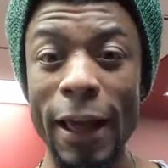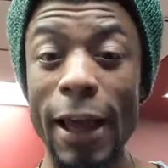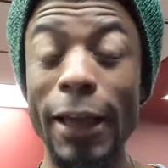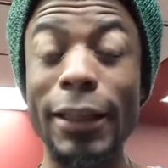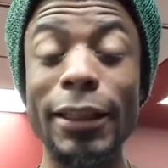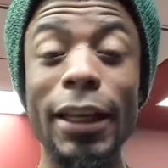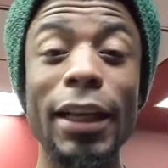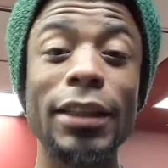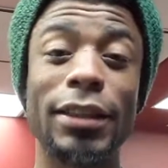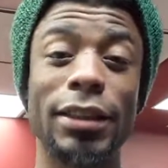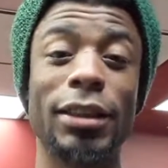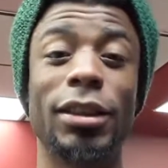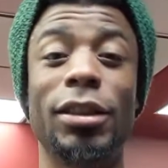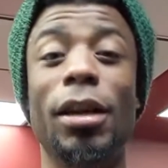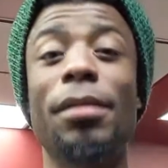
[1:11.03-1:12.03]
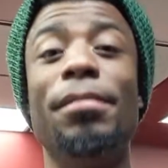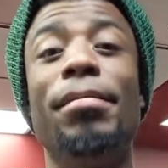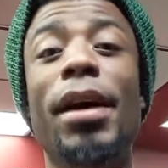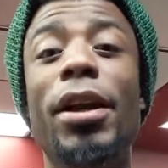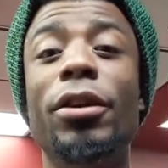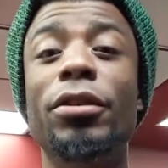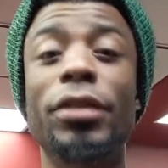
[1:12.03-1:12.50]
And yes, it's done
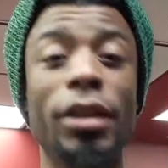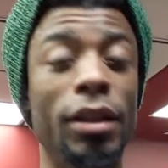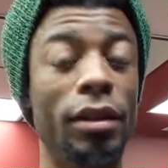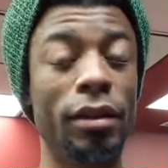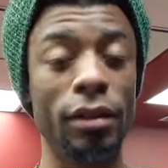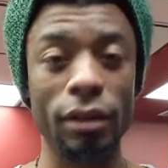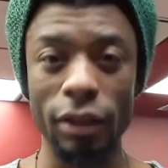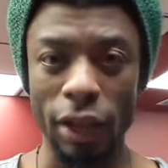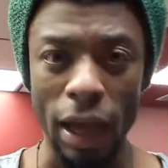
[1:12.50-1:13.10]
better than,